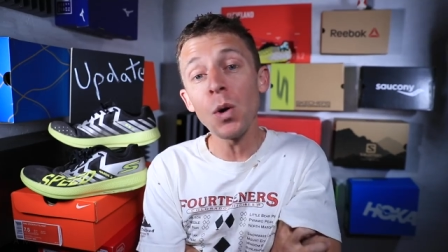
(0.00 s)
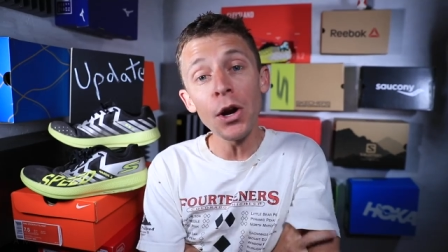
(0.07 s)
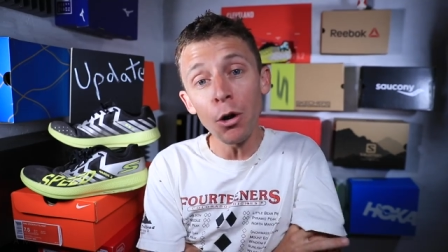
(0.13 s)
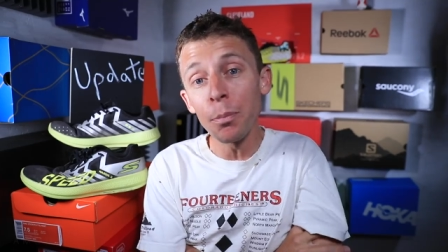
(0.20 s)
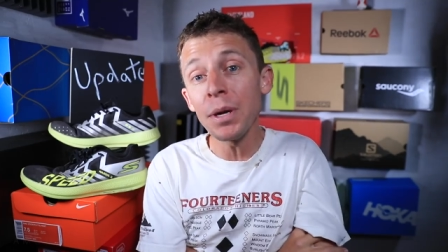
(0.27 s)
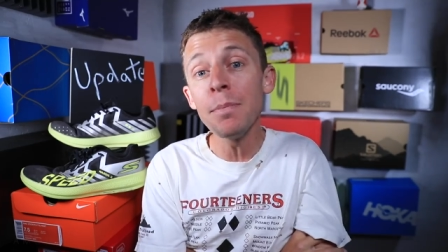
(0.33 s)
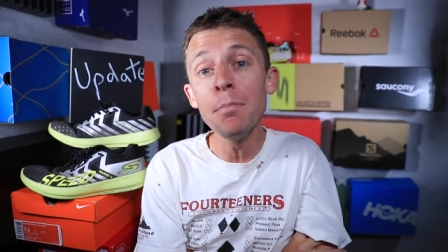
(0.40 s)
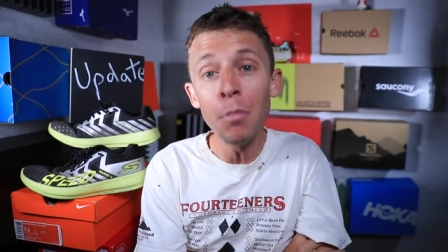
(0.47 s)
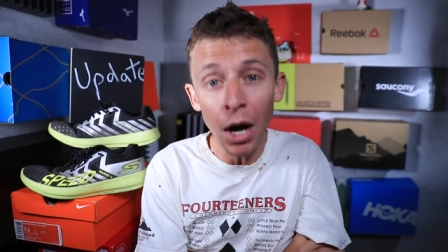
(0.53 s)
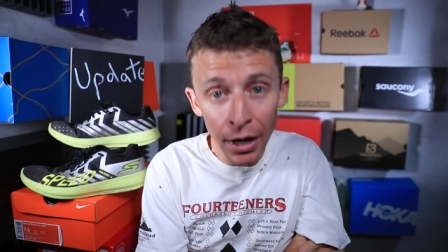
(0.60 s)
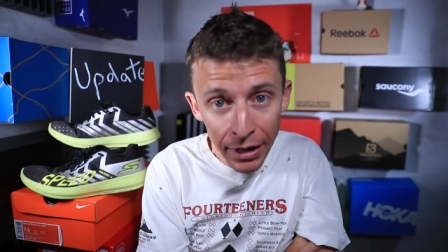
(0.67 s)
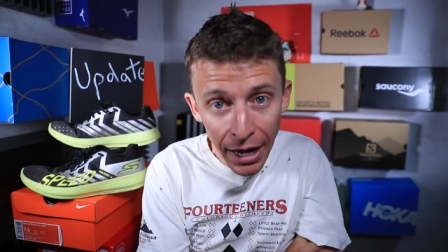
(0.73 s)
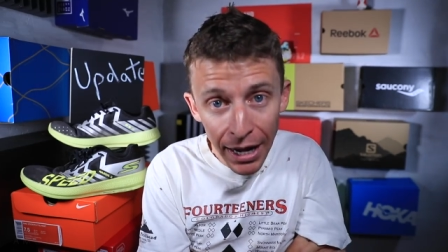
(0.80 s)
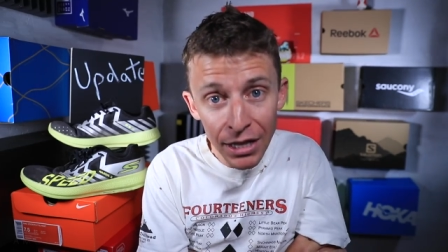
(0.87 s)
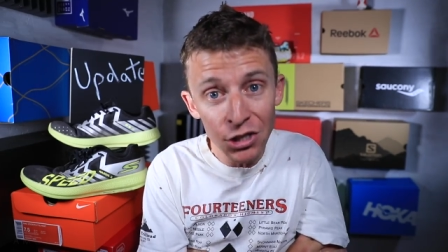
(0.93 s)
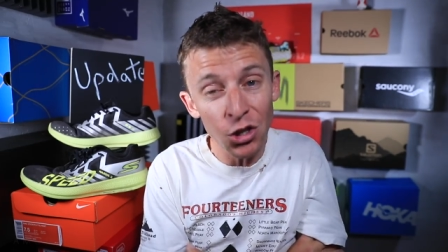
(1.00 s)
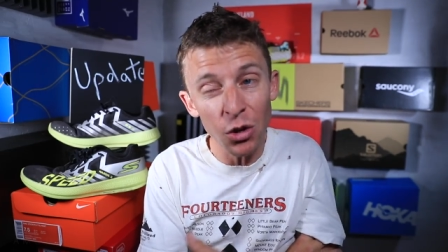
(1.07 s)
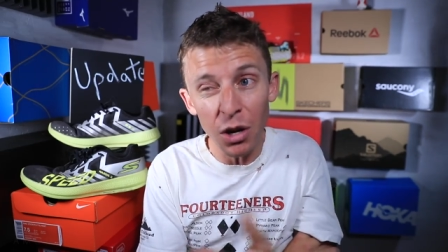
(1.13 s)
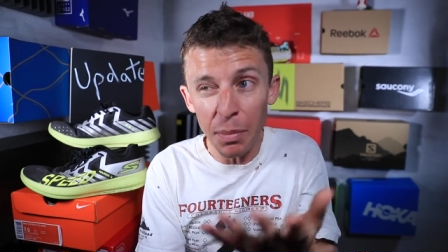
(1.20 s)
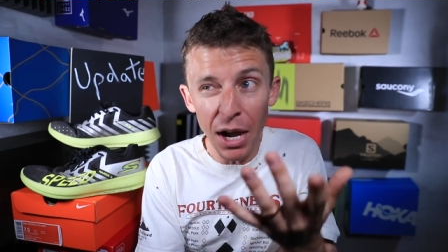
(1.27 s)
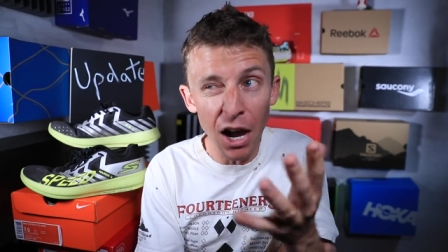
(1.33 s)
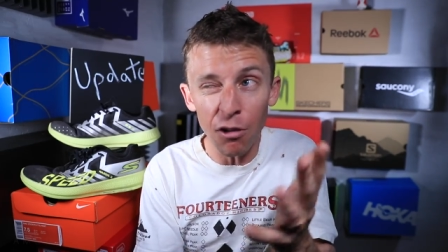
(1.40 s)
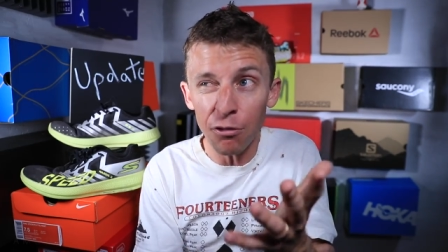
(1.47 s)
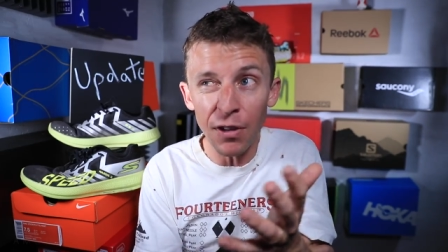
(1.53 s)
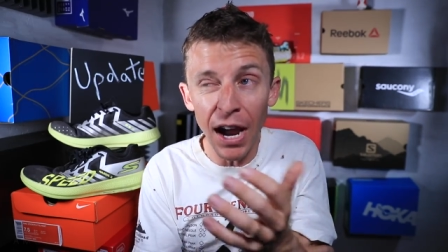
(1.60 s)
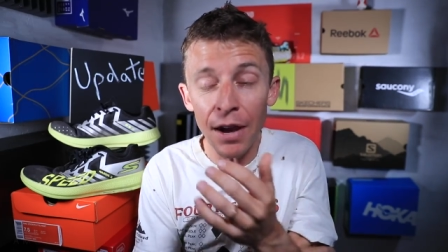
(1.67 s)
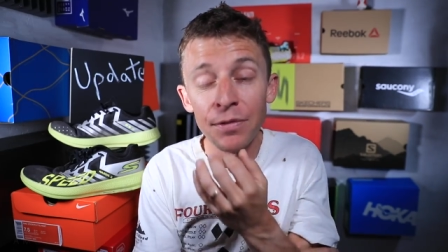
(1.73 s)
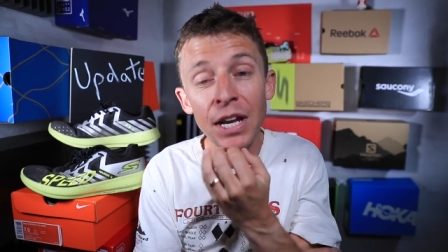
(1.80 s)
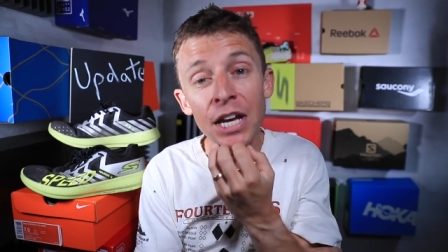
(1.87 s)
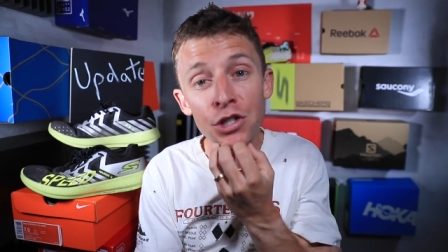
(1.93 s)
one will be Monday, so in about
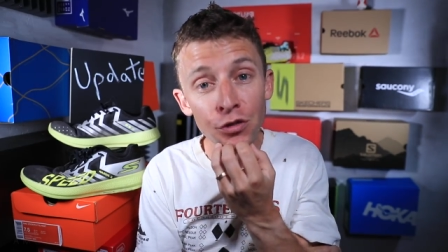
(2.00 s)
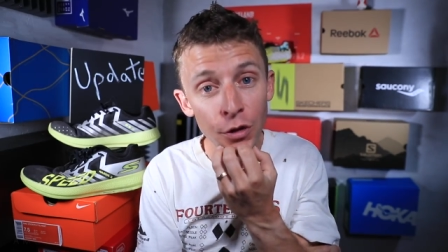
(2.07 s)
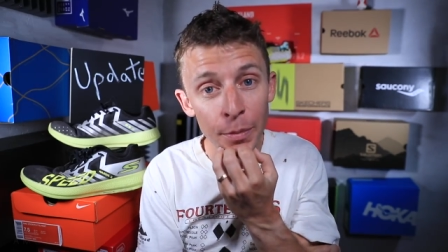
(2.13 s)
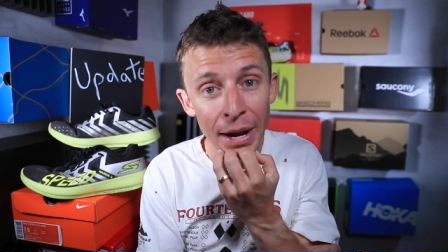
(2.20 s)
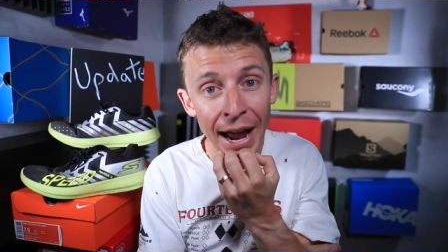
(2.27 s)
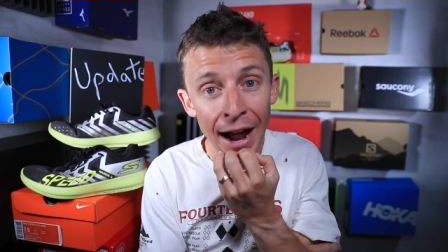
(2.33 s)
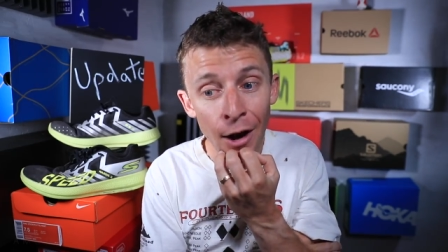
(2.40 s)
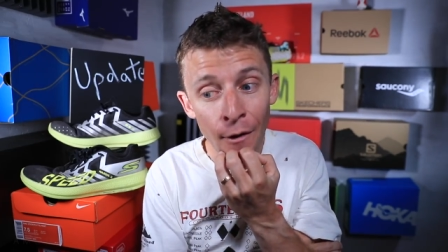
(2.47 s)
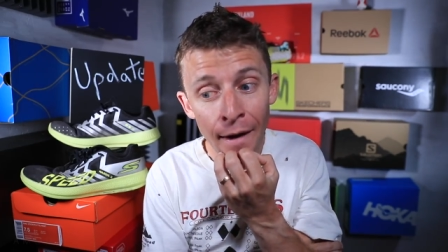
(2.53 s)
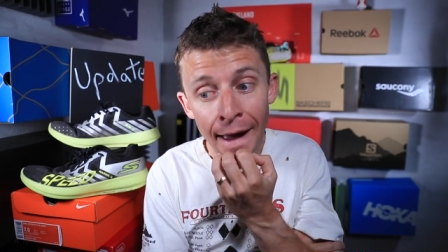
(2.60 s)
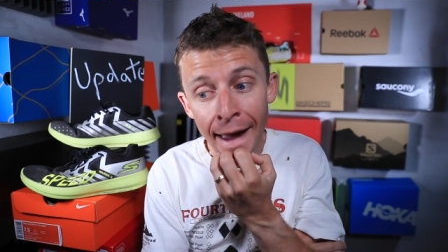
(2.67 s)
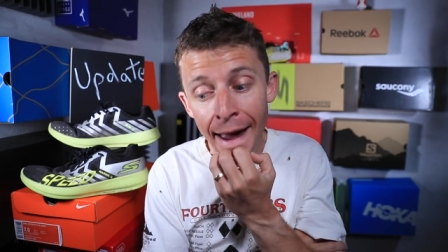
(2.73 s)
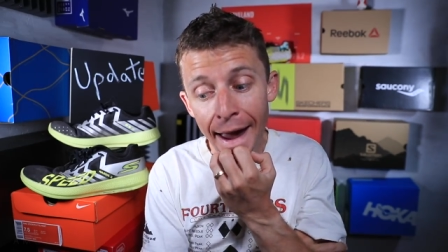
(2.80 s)
five days from now.